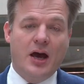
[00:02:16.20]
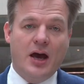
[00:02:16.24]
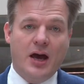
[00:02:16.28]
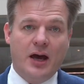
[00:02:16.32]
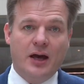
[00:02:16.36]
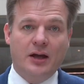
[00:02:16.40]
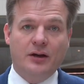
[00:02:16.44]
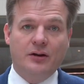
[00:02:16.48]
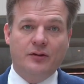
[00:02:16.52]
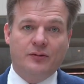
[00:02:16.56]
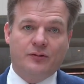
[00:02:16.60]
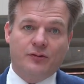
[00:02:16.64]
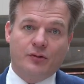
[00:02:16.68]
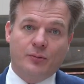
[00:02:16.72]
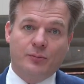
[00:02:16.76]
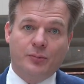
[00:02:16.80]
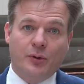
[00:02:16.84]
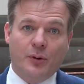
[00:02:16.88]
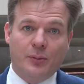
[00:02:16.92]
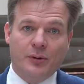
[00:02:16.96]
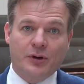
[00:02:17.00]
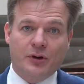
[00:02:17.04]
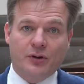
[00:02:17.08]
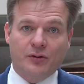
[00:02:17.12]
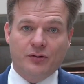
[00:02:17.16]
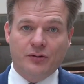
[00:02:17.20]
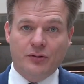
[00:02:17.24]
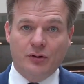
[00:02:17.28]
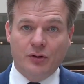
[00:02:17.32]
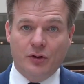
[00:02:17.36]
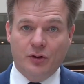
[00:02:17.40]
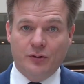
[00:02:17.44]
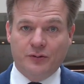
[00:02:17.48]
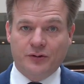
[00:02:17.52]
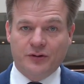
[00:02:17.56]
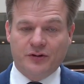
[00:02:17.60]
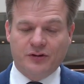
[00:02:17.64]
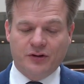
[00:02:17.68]
and from public
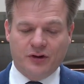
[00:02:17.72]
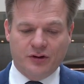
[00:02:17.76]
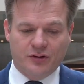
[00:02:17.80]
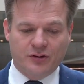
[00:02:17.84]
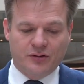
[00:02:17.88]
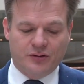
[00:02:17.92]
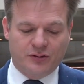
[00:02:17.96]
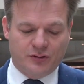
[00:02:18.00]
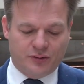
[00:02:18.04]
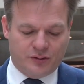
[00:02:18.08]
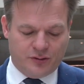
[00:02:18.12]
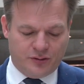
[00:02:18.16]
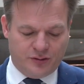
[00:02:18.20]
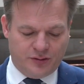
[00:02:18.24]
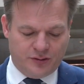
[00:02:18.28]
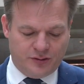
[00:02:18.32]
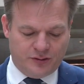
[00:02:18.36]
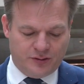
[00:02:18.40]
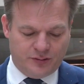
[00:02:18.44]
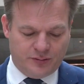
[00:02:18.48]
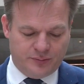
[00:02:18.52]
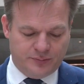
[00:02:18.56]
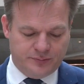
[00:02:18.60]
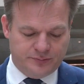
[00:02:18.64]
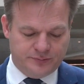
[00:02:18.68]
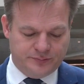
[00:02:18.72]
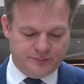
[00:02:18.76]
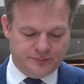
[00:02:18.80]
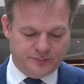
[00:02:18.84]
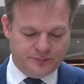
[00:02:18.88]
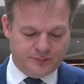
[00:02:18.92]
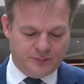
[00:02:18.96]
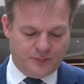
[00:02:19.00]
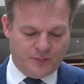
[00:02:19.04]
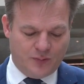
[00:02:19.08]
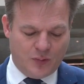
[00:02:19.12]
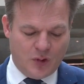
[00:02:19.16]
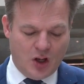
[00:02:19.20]
oversight authorities.
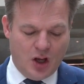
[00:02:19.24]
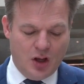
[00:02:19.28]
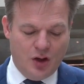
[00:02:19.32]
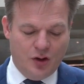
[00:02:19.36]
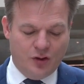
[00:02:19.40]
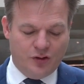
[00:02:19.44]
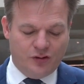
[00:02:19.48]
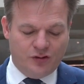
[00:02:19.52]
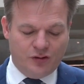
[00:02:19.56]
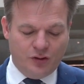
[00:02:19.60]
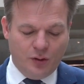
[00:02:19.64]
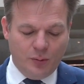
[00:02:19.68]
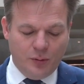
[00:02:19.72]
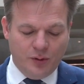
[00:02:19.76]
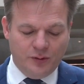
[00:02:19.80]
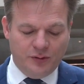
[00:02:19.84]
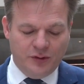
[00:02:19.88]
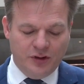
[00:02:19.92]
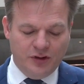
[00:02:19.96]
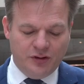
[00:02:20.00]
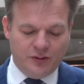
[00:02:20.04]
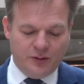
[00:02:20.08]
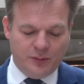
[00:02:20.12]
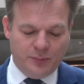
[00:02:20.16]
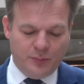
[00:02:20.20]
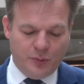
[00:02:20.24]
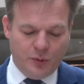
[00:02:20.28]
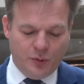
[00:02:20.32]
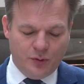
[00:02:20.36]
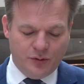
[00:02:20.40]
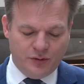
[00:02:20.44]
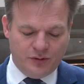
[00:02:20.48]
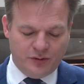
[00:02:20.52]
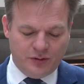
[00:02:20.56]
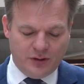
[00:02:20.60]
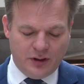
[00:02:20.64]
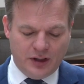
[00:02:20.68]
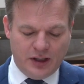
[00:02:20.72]
Some of these
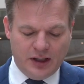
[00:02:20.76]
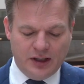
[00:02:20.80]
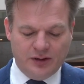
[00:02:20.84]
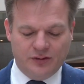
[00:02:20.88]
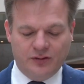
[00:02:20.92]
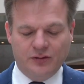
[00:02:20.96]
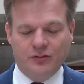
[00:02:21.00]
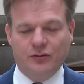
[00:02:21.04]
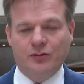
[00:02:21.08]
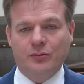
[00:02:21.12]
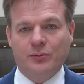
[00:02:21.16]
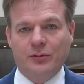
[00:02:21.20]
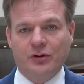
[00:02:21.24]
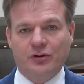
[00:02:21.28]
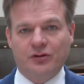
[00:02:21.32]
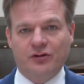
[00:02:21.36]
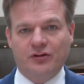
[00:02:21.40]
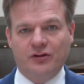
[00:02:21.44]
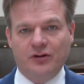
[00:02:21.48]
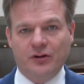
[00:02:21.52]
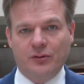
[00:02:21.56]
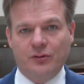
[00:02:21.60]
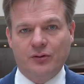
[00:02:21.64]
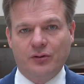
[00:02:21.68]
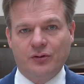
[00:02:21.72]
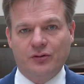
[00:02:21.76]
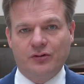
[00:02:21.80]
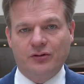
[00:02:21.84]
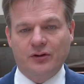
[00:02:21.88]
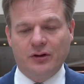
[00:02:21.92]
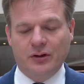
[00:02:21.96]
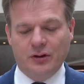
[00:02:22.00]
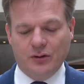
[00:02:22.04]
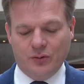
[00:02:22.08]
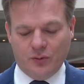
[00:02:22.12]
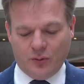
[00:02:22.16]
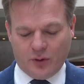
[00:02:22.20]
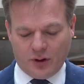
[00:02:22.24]
reports led to magisterial
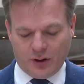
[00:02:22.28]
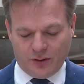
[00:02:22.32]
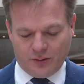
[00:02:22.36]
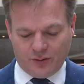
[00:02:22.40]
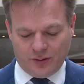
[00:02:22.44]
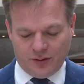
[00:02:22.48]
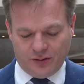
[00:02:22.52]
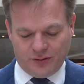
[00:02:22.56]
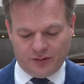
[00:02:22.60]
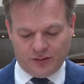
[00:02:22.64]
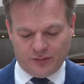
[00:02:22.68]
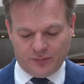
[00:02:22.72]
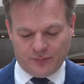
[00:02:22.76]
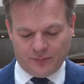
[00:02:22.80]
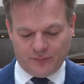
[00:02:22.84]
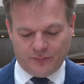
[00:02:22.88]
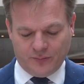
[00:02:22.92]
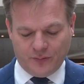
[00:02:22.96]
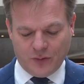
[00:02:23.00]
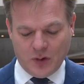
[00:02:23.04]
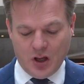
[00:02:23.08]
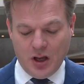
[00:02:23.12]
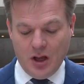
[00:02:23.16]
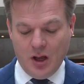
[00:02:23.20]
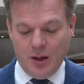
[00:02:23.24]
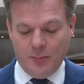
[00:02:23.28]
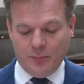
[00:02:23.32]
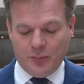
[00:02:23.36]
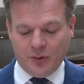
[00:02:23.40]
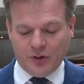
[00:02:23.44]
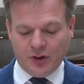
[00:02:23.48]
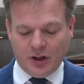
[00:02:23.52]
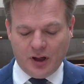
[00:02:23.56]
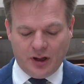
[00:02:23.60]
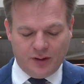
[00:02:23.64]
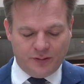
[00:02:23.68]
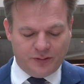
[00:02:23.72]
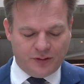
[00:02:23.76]
inquiries. But
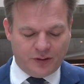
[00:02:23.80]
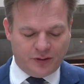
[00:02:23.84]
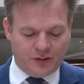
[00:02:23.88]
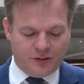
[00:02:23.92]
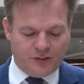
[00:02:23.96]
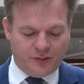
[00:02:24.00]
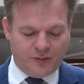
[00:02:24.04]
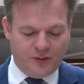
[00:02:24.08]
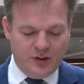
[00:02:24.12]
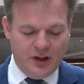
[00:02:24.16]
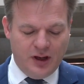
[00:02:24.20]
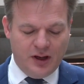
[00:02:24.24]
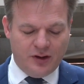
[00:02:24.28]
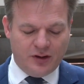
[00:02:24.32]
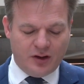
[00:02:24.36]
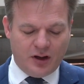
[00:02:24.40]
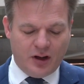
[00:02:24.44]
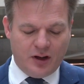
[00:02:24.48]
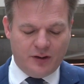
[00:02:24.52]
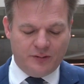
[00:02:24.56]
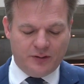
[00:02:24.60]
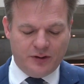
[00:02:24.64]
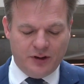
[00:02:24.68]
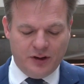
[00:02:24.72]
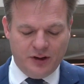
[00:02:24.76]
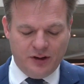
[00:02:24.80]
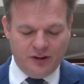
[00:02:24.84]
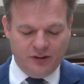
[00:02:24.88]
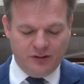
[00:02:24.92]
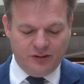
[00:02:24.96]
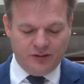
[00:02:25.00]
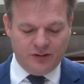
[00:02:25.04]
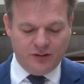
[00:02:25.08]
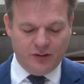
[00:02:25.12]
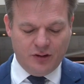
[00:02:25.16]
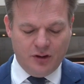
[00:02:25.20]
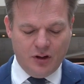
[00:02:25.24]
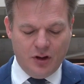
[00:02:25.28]
after 3.5
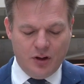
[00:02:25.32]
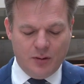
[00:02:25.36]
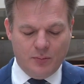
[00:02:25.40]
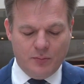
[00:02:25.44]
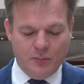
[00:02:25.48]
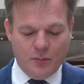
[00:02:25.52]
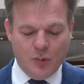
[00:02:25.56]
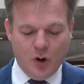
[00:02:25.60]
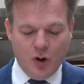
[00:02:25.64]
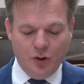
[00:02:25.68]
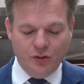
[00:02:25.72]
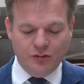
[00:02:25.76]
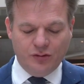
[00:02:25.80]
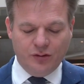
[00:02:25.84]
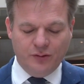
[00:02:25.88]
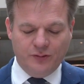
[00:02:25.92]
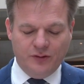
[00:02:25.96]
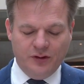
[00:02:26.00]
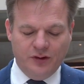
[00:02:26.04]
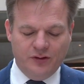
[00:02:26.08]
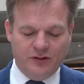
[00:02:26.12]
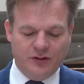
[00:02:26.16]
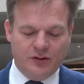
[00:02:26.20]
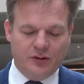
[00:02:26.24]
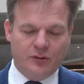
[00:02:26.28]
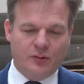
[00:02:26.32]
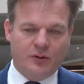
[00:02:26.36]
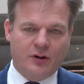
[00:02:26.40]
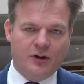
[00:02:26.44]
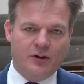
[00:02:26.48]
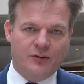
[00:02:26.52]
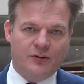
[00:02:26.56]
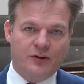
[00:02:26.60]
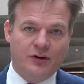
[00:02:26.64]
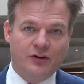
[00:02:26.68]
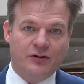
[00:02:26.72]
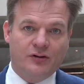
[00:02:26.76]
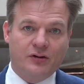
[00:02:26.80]
years, most of these
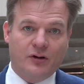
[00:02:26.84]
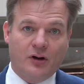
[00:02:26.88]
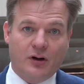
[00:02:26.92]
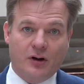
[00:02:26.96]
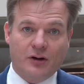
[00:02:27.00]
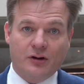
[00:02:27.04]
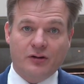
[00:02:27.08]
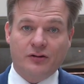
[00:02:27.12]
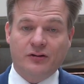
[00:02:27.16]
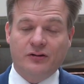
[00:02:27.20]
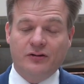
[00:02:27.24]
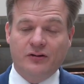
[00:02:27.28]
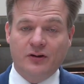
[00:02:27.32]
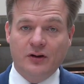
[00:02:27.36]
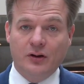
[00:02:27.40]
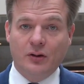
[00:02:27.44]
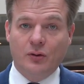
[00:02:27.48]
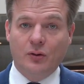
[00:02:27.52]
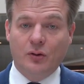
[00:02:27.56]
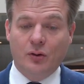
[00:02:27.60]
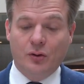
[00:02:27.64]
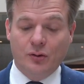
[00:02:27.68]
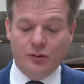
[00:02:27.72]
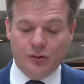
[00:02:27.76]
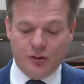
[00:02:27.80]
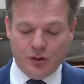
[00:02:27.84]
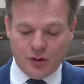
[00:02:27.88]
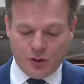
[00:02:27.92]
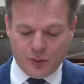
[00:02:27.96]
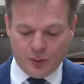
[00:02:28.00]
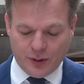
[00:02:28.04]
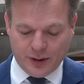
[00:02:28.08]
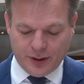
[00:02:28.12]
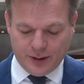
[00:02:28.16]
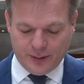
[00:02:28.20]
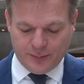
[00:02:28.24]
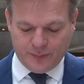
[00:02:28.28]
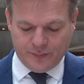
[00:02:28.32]
inquiries are still
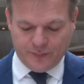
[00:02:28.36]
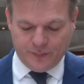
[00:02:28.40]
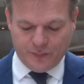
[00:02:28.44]
ongoing.